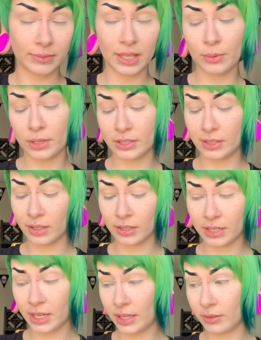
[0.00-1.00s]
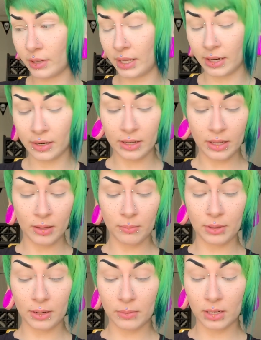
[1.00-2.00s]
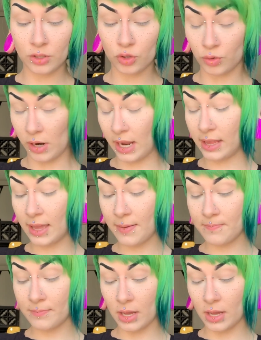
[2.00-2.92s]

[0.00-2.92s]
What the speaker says: They were $1, I don't care, but I'm gonna try them.